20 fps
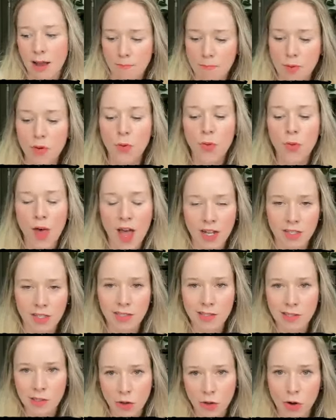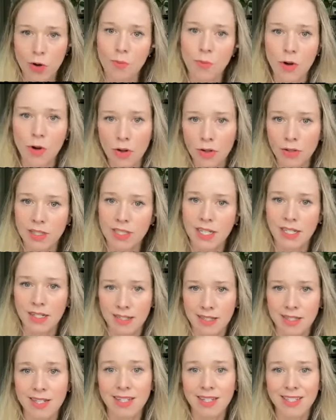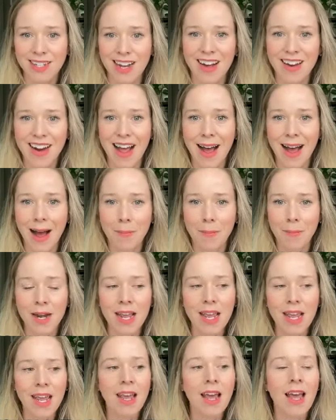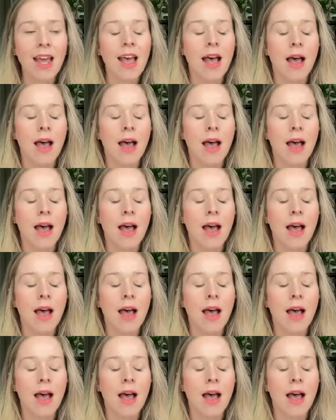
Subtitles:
build that snowball to start it happening.